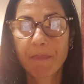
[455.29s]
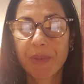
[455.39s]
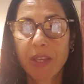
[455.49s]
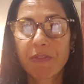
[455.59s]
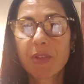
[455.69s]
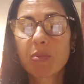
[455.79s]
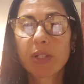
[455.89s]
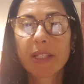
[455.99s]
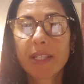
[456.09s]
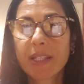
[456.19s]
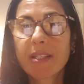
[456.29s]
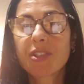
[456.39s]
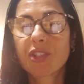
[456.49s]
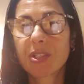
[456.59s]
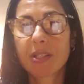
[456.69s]
If it really
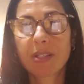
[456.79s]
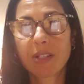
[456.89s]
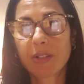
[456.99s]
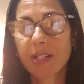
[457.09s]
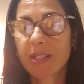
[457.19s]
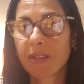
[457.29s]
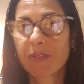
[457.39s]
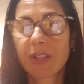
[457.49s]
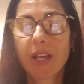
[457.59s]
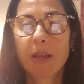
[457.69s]
is just a series of